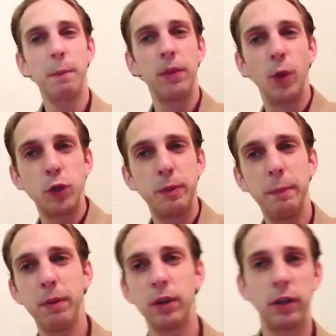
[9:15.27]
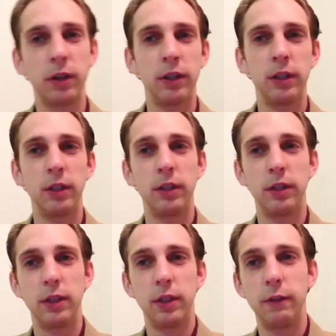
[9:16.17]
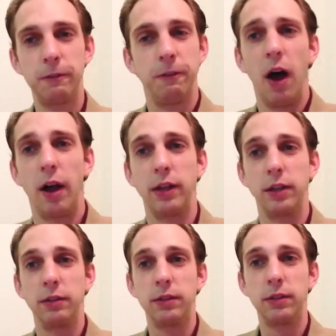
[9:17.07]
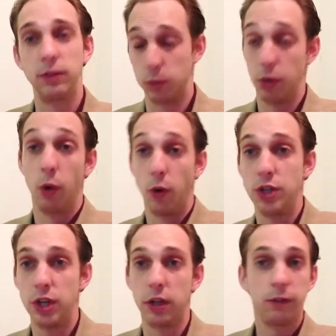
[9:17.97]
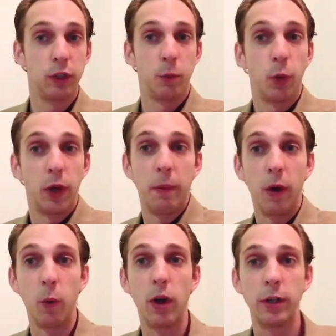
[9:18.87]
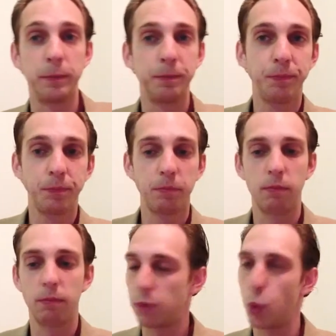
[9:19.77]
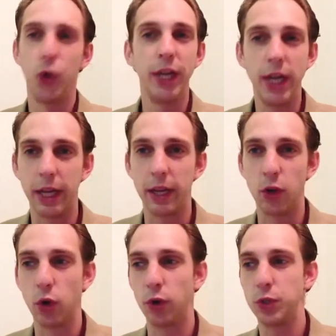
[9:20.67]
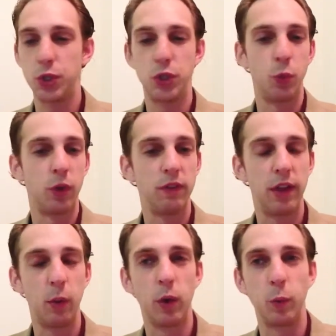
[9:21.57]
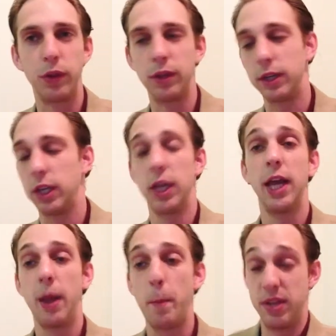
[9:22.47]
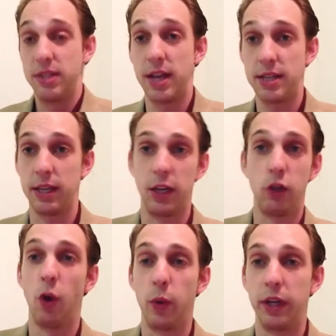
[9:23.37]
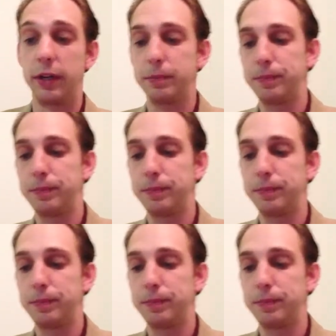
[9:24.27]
Those people are fined or thrown in jail for smoking marijuana or eating it or doing whatever they want with it, possessing it, growing it.